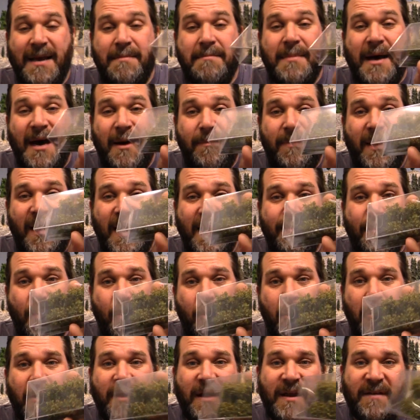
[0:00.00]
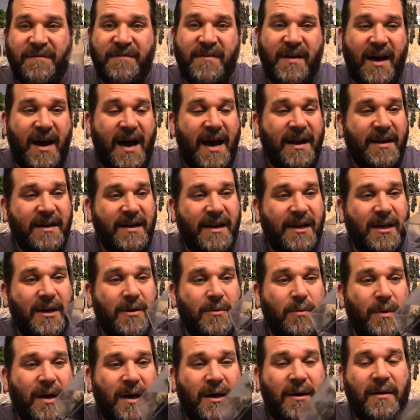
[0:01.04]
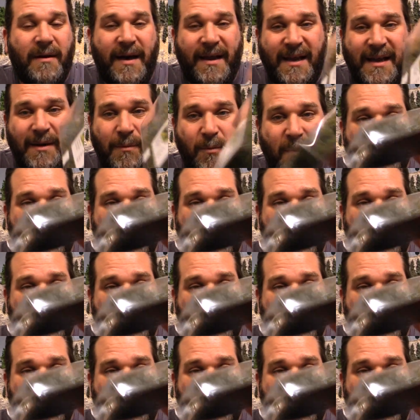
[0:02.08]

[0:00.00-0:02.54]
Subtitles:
them, I'll buy more. And if not, you know, well, I didn't